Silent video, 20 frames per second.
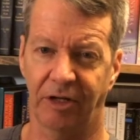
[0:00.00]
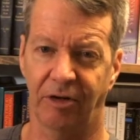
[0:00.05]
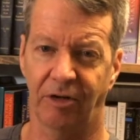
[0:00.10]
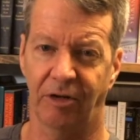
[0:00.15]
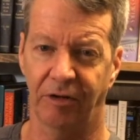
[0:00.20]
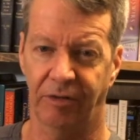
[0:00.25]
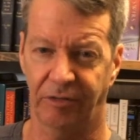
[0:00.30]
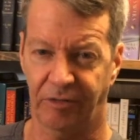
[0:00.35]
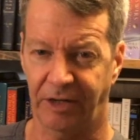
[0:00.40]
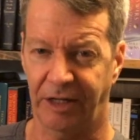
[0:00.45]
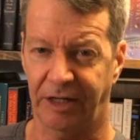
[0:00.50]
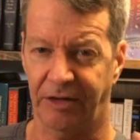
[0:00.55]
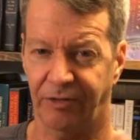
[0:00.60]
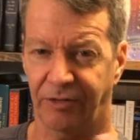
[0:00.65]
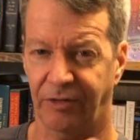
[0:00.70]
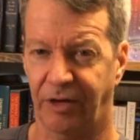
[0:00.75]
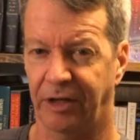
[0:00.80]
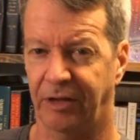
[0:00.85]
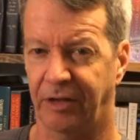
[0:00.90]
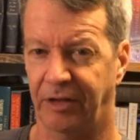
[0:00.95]
all
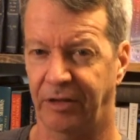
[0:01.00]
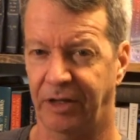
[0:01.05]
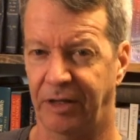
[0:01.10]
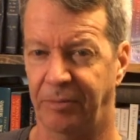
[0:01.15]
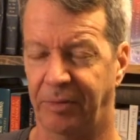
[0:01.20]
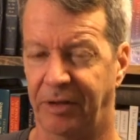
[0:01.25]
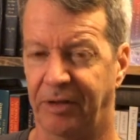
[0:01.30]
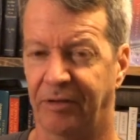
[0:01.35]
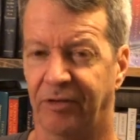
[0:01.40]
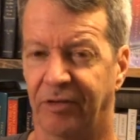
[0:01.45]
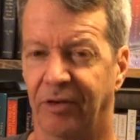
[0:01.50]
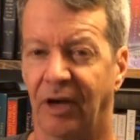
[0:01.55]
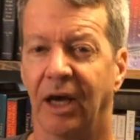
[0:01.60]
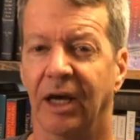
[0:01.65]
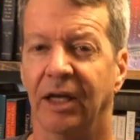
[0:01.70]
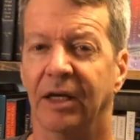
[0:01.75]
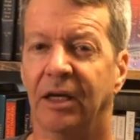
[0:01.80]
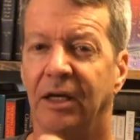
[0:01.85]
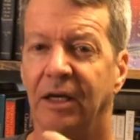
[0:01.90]
satisfy the deep inside?